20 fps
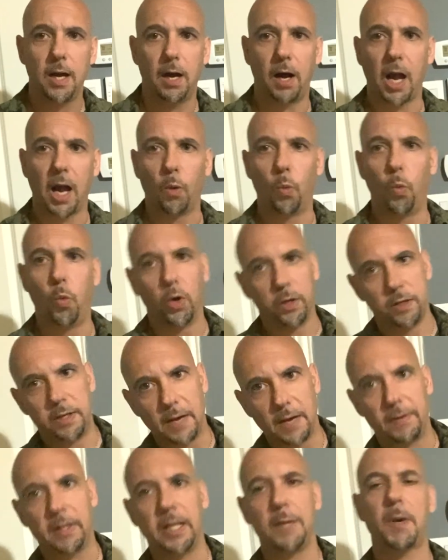I would
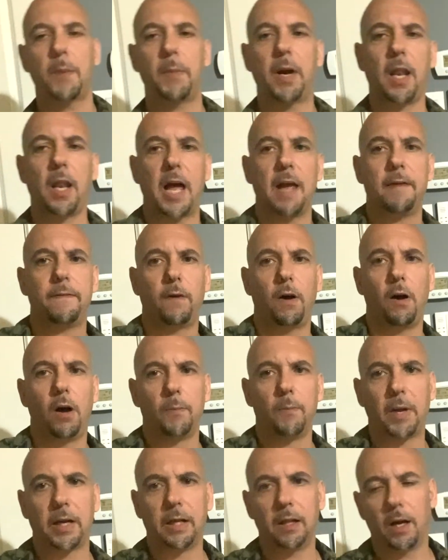definitely bet my life
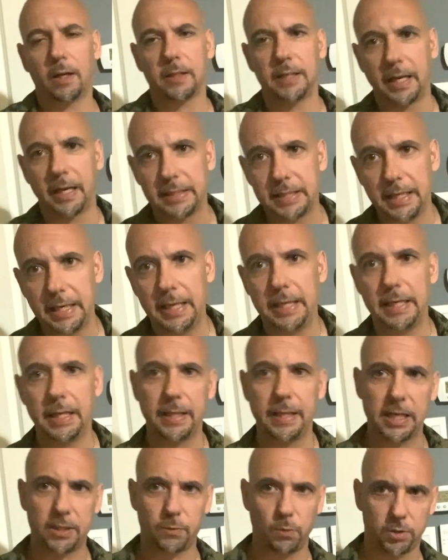on my Glock 19,
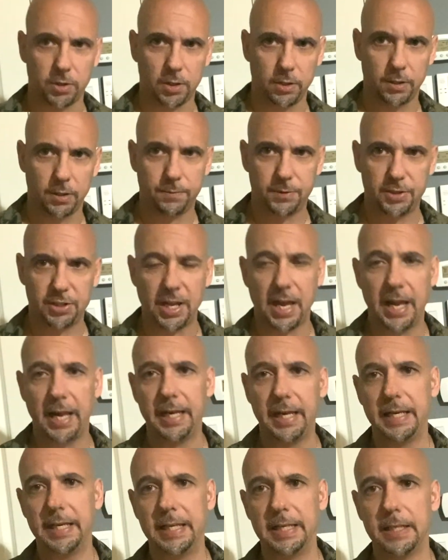and that's what's going to stay
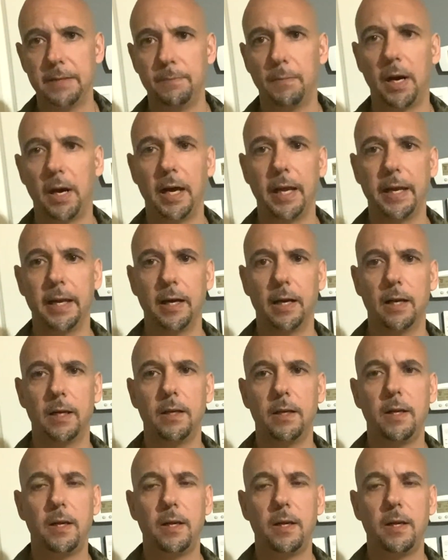in my